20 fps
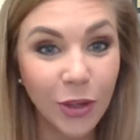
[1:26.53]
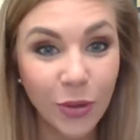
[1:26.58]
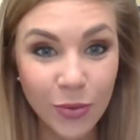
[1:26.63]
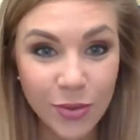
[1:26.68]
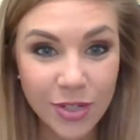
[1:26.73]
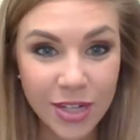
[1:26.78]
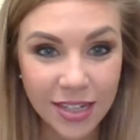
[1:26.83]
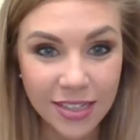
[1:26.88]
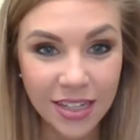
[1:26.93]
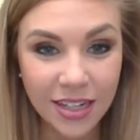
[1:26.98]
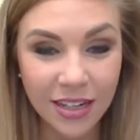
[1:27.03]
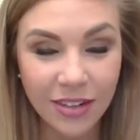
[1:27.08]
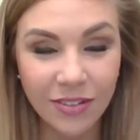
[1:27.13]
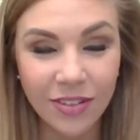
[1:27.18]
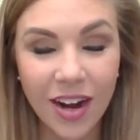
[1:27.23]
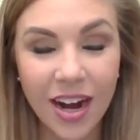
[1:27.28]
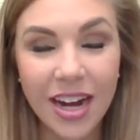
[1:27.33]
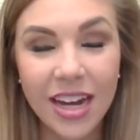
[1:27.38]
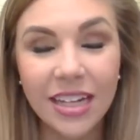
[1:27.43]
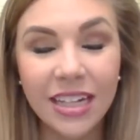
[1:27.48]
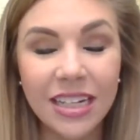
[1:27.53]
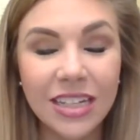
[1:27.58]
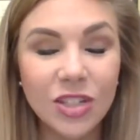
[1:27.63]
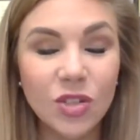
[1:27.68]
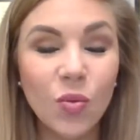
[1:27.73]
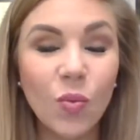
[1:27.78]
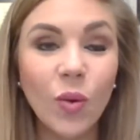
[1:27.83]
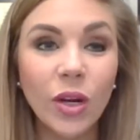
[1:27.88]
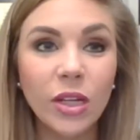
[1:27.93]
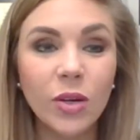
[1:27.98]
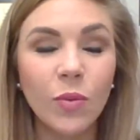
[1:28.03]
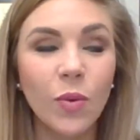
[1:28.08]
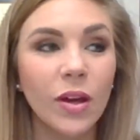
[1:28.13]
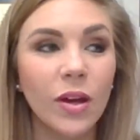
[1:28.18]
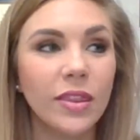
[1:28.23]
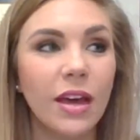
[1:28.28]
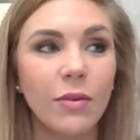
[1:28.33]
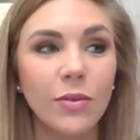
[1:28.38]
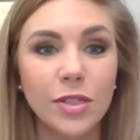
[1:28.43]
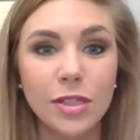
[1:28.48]
Who doesn't, right? And at 21,
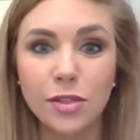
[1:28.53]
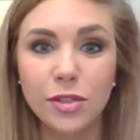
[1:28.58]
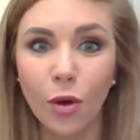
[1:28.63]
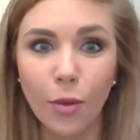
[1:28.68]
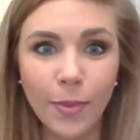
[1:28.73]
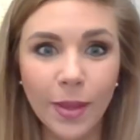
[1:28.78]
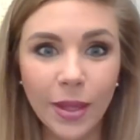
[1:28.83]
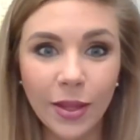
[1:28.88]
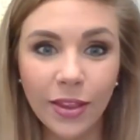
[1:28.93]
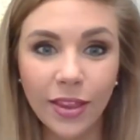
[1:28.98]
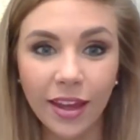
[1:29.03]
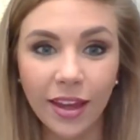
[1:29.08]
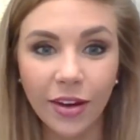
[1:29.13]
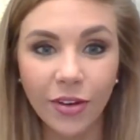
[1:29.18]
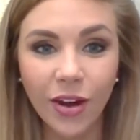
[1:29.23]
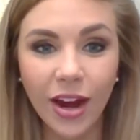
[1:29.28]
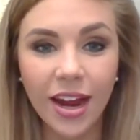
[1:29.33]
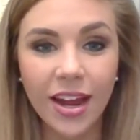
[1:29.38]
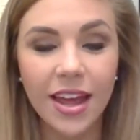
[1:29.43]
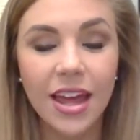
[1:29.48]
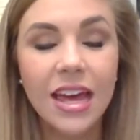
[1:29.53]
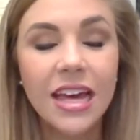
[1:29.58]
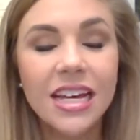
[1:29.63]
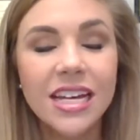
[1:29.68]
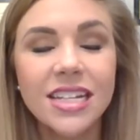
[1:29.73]
that was so appealing, right?